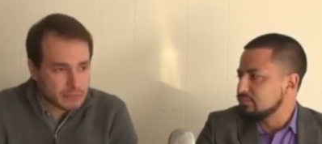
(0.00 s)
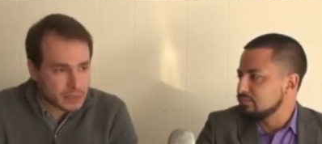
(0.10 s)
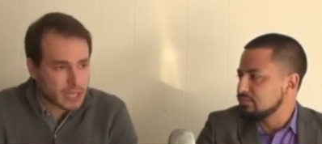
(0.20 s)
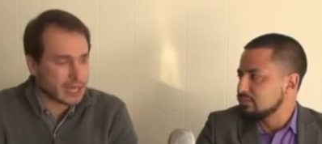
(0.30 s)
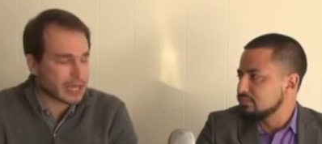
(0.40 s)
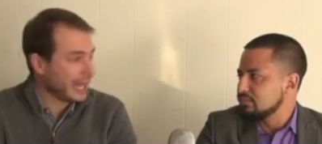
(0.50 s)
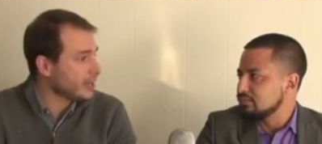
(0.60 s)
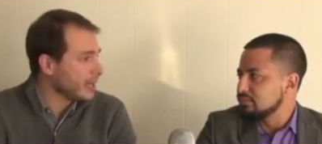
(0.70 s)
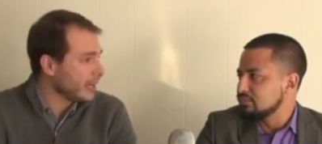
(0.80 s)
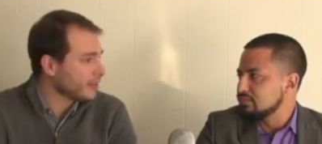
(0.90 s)

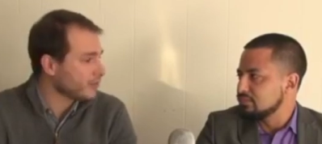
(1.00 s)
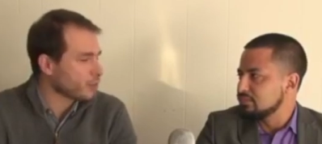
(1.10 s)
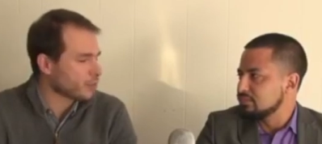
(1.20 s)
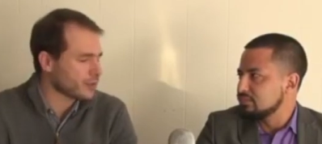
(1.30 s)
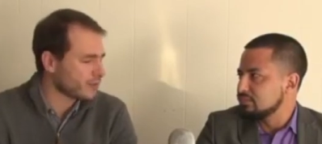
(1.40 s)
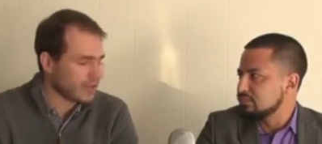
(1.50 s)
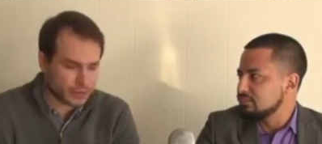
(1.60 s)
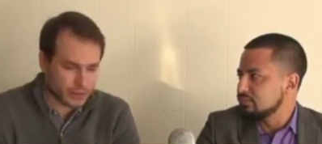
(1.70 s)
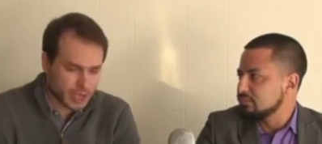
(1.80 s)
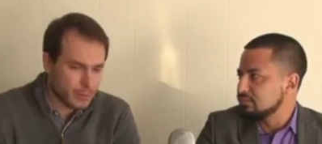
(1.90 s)
Speaker 1: candidates or to favorite
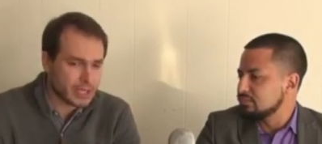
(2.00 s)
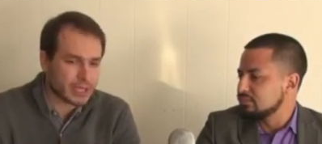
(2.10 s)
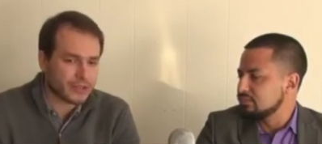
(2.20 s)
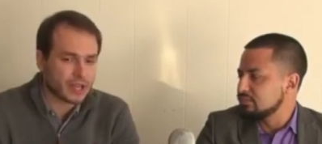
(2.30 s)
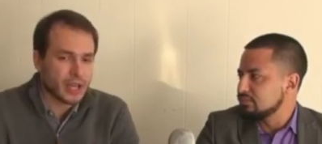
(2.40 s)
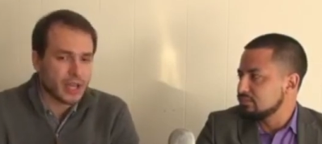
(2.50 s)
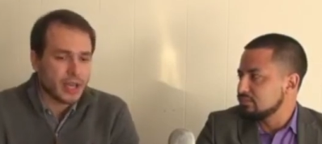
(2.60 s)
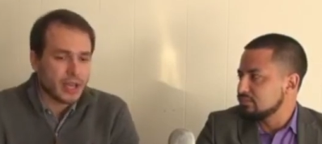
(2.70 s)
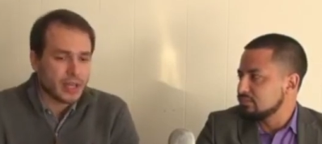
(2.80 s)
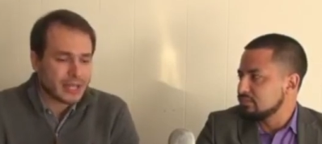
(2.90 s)
companies,
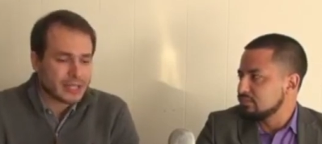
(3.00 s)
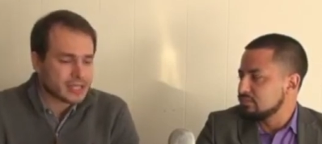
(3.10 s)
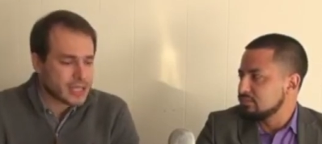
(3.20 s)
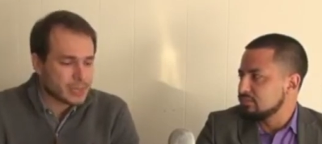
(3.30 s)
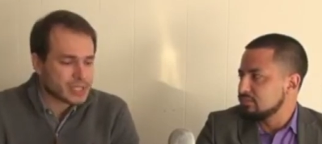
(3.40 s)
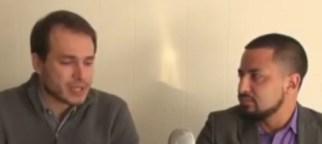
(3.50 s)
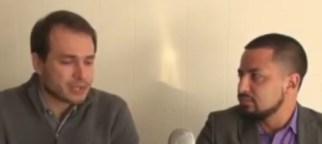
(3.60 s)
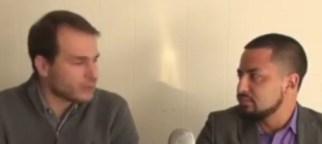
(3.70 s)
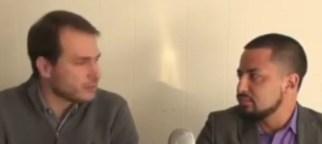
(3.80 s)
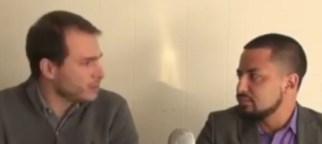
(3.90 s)
you know, that's the type of stuff
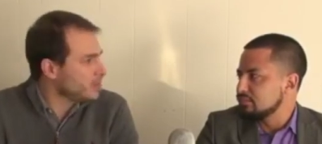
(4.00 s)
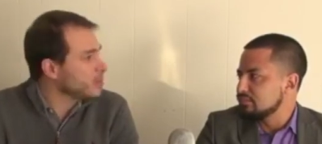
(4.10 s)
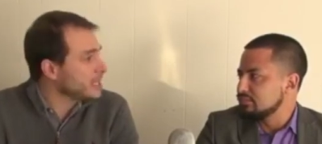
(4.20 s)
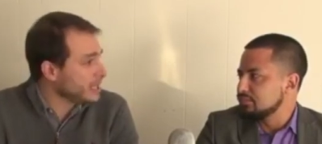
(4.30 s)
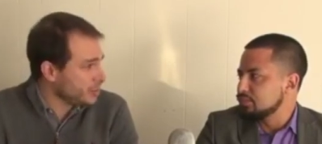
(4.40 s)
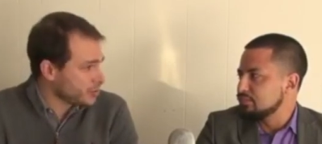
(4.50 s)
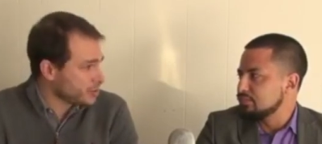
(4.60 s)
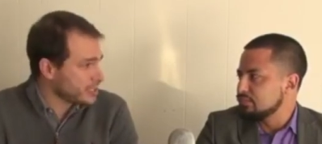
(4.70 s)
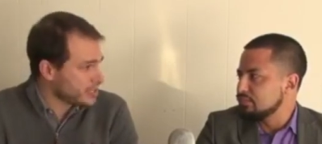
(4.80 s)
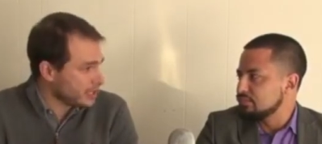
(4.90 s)
that we don't need in Jersey
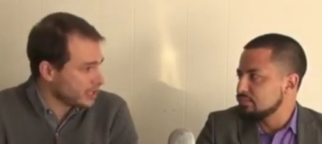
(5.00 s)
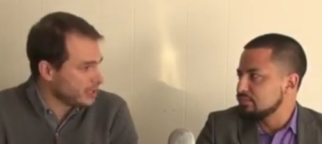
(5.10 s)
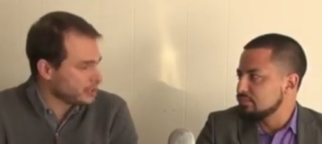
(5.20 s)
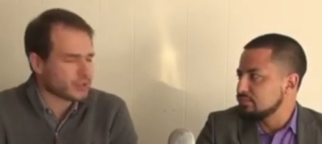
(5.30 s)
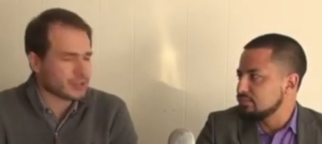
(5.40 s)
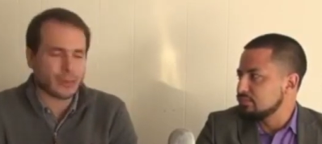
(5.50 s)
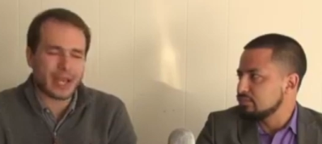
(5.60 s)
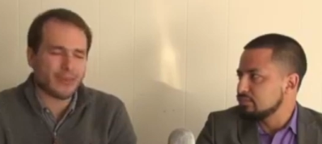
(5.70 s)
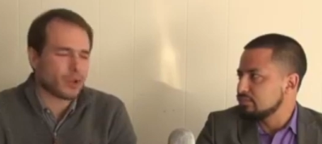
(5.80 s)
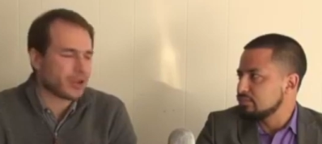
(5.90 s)
City. Certainly, we have a
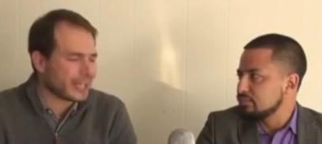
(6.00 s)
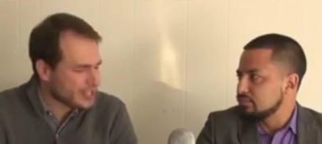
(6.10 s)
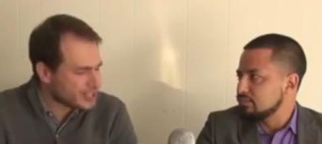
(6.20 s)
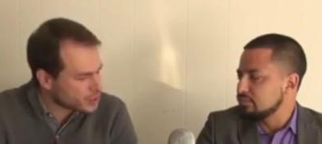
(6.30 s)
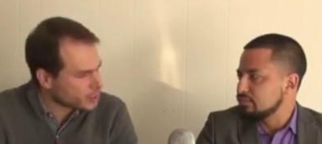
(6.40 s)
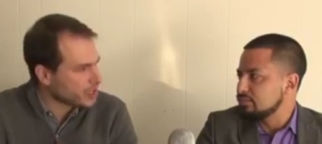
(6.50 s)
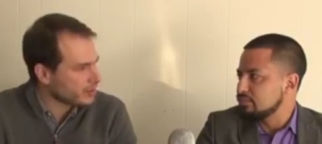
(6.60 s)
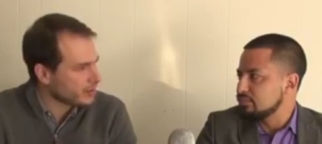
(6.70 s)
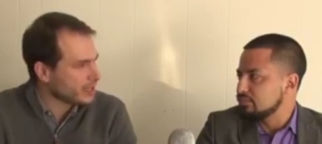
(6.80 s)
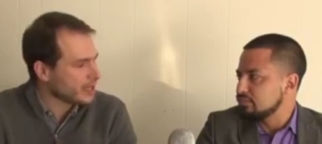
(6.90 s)
long history of
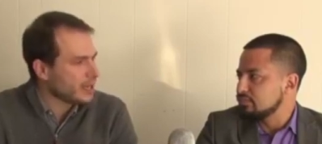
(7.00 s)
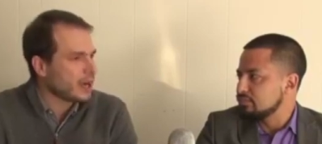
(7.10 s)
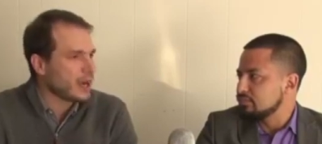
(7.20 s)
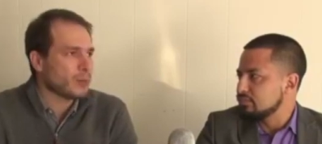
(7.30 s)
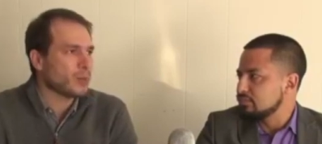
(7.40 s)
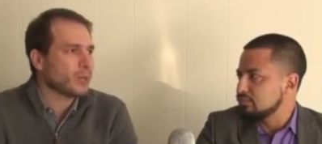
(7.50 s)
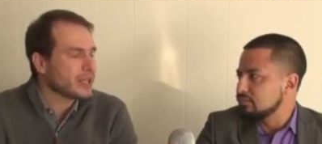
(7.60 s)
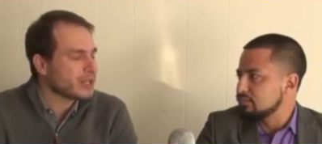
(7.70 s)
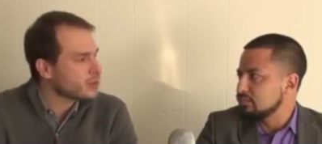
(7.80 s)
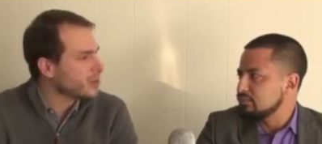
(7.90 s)
it, um, but we can
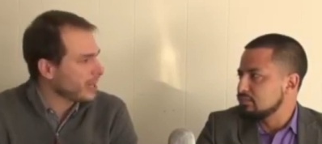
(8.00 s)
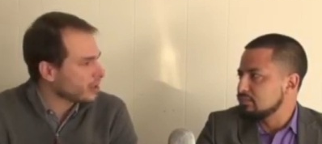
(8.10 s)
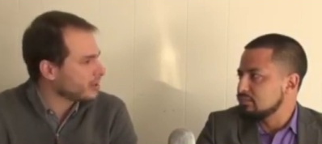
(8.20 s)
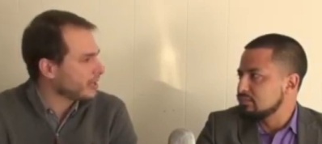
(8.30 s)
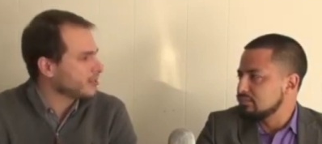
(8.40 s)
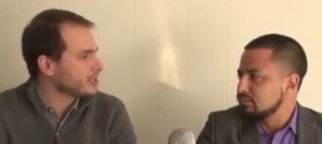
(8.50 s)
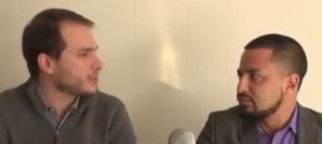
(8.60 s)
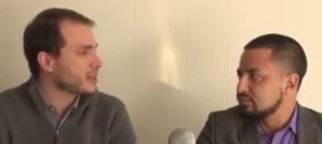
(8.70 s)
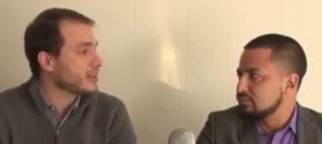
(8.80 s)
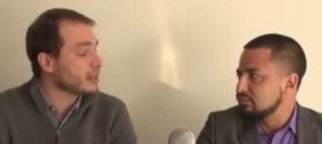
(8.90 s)
do better, and that has been a
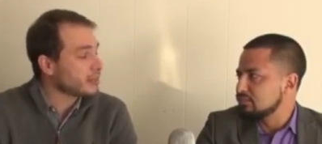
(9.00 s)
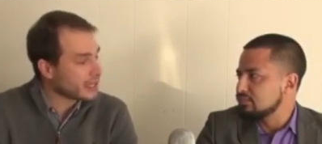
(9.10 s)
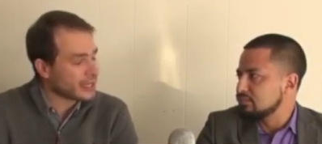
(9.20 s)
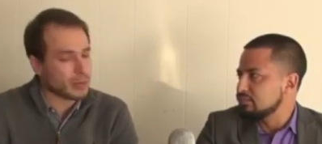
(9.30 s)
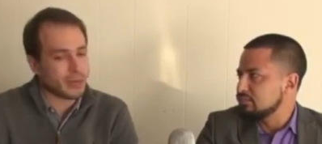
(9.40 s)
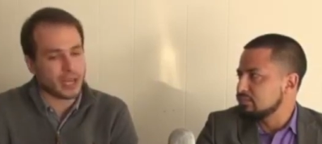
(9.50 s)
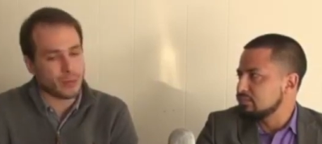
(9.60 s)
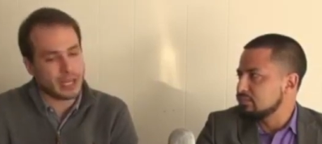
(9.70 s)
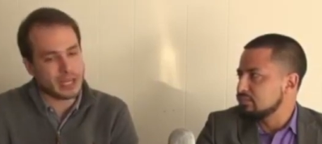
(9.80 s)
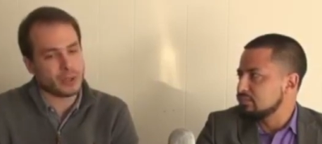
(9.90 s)
theme of the campaign. We
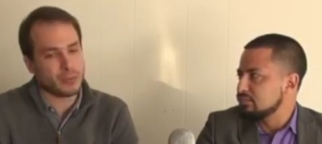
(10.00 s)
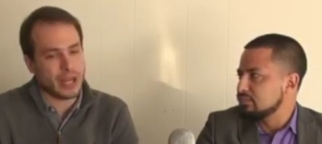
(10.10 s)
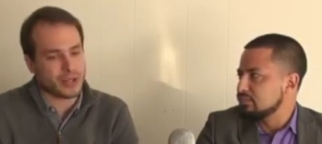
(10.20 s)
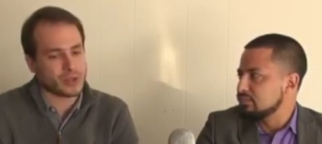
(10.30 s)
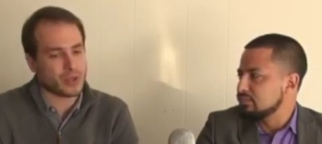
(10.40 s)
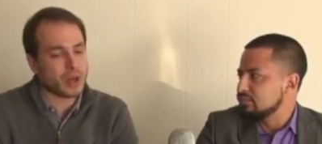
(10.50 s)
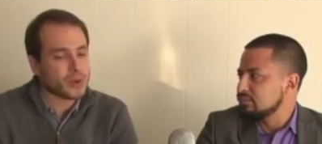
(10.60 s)
can do better. So I thought it was